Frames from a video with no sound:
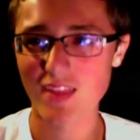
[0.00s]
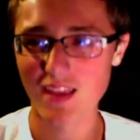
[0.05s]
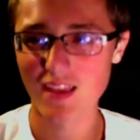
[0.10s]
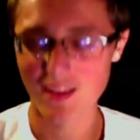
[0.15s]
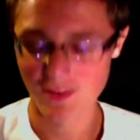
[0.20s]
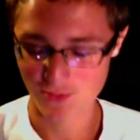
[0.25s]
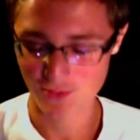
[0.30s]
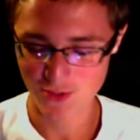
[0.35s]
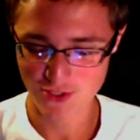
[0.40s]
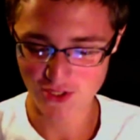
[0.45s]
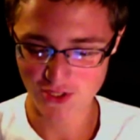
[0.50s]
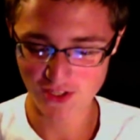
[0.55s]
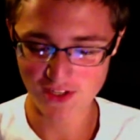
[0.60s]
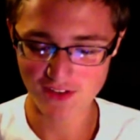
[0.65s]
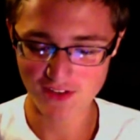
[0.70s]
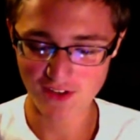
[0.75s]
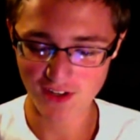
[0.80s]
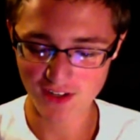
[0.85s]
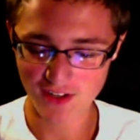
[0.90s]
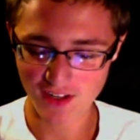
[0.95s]
Which leads
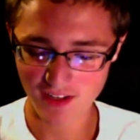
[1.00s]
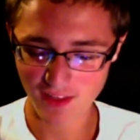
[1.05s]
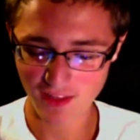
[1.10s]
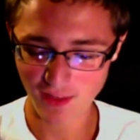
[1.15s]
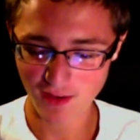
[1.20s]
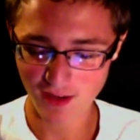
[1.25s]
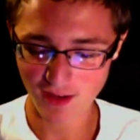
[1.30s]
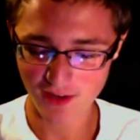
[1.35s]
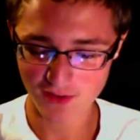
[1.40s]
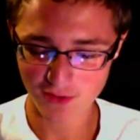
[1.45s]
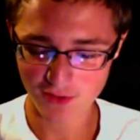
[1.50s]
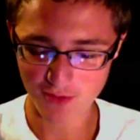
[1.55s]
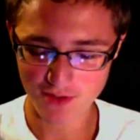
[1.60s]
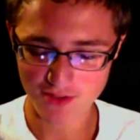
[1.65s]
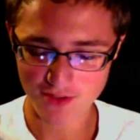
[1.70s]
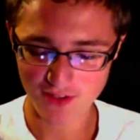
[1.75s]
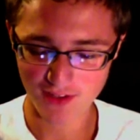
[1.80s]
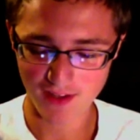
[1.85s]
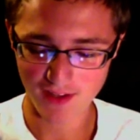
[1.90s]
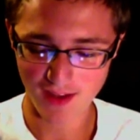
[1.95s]
on into the next
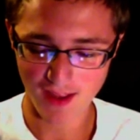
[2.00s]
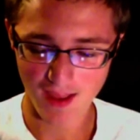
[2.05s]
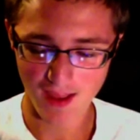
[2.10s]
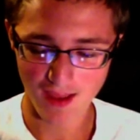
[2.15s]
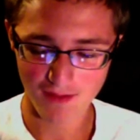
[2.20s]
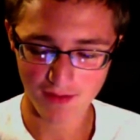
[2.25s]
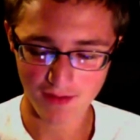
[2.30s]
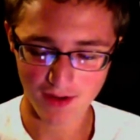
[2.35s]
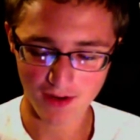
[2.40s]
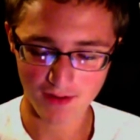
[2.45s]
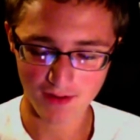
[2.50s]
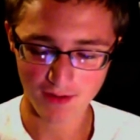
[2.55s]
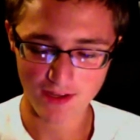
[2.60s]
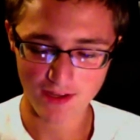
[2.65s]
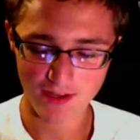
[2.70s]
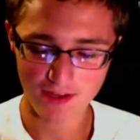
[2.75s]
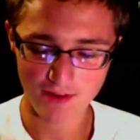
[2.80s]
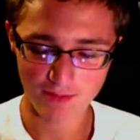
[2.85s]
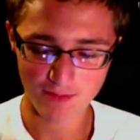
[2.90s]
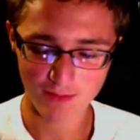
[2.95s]
question that I have here,
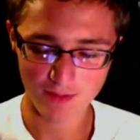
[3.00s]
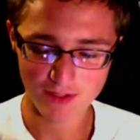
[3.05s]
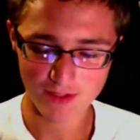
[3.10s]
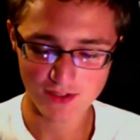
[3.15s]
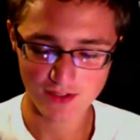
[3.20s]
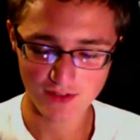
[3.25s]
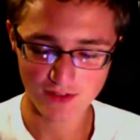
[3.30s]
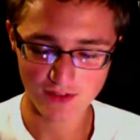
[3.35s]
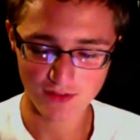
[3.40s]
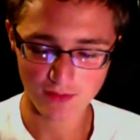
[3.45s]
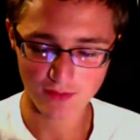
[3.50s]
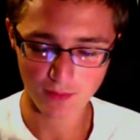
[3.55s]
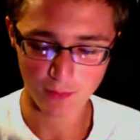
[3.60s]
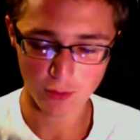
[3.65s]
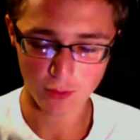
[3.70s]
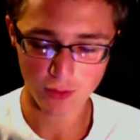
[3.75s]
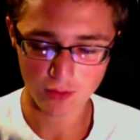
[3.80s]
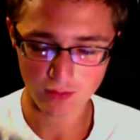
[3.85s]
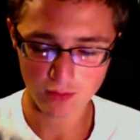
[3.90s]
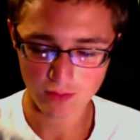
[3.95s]
which is from
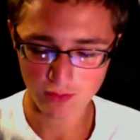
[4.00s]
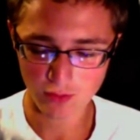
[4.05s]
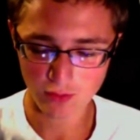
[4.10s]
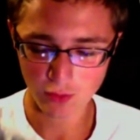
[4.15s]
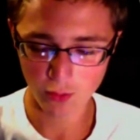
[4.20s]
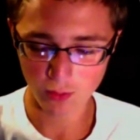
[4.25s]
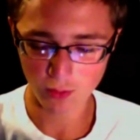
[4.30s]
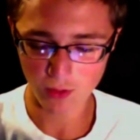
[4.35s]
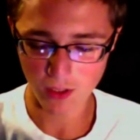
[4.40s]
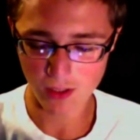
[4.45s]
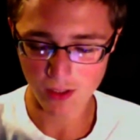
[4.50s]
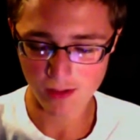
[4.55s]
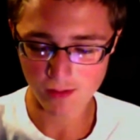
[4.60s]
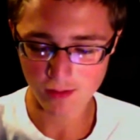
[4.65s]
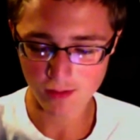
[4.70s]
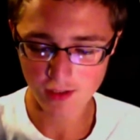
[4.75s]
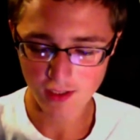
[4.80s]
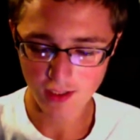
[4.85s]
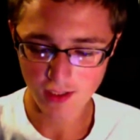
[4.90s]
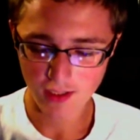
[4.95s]

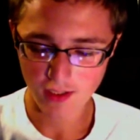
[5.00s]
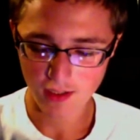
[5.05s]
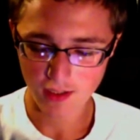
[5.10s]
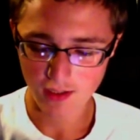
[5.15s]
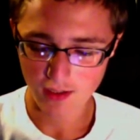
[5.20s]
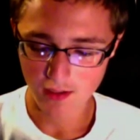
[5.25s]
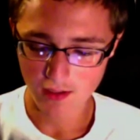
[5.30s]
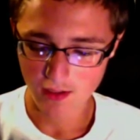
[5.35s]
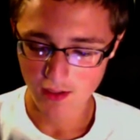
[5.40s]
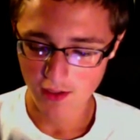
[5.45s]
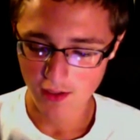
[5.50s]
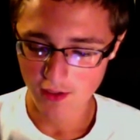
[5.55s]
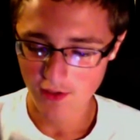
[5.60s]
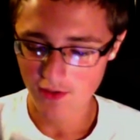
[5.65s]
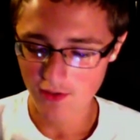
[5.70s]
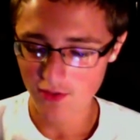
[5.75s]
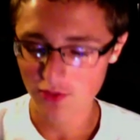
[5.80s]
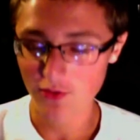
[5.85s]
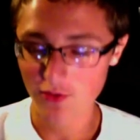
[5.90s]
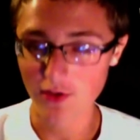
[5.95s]

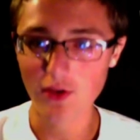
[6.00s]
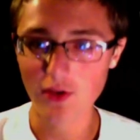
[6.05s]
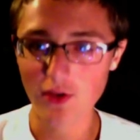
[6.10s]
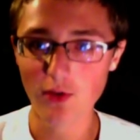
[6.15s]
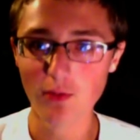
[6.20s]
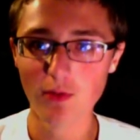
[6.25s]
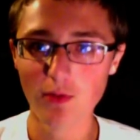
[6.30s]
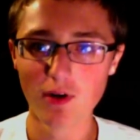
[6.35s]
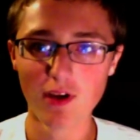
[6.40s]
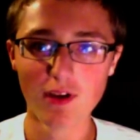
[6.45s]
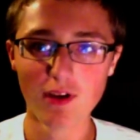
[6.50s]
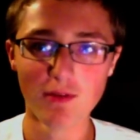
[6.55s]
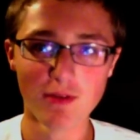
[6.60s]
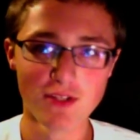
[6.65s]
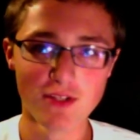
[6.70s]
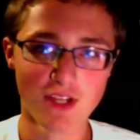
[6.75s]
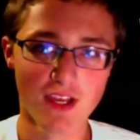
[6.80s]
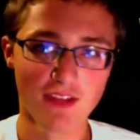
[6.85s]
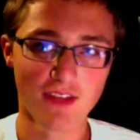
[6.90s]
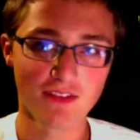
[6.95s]
Kulo321, which
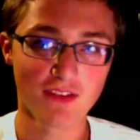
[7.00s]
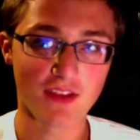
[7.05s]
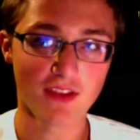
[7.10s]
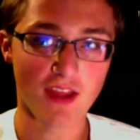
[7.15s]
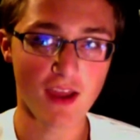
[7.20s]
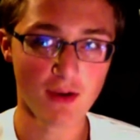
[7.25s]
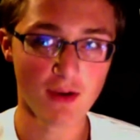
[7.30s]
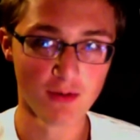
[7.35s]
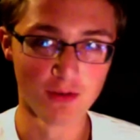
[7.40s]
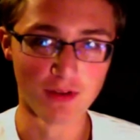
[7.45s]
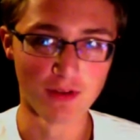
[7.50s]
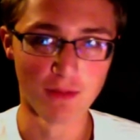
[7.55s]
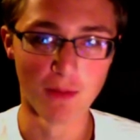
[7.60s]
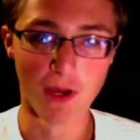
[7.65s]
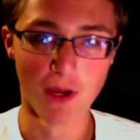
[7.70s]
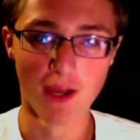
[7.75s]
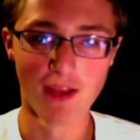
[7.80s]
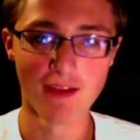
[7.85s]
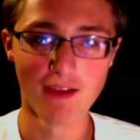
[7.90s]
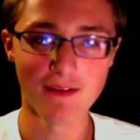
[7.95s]
asks, how old am
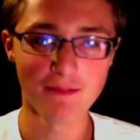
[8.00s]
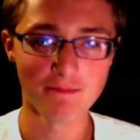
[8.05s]
I?